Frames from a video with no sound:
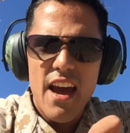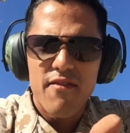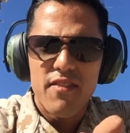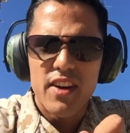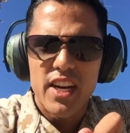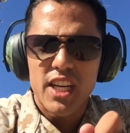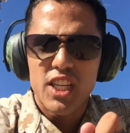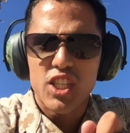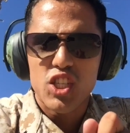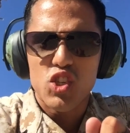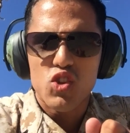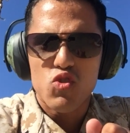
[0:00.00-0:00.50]
an
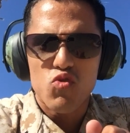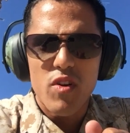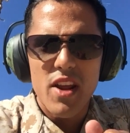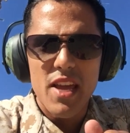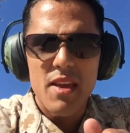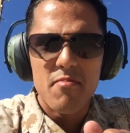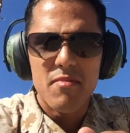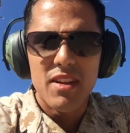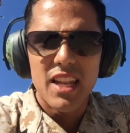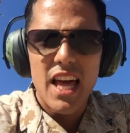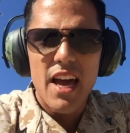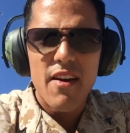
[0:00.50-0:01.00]

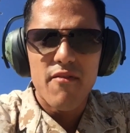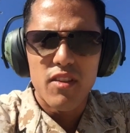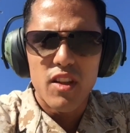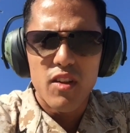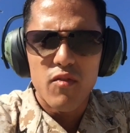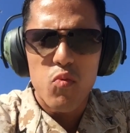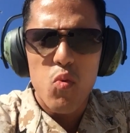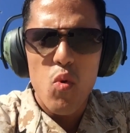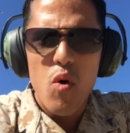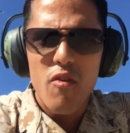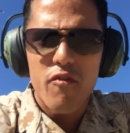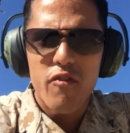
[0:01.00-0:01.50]
extreme level
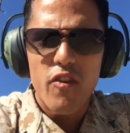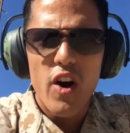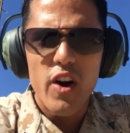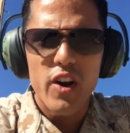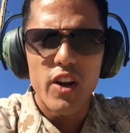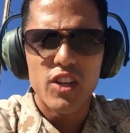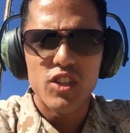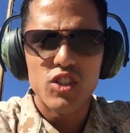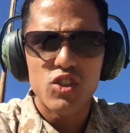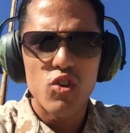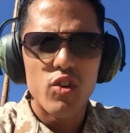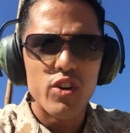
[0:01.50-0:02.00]
of
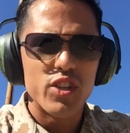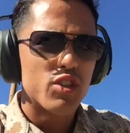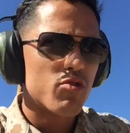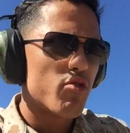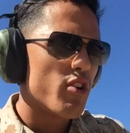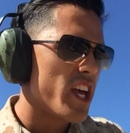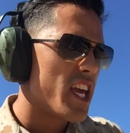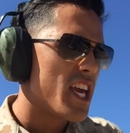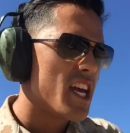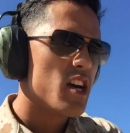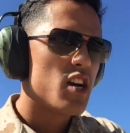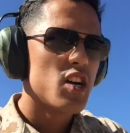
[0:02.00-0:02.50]
warfighting
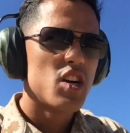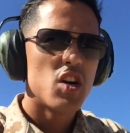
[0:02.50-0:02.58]
sorcery.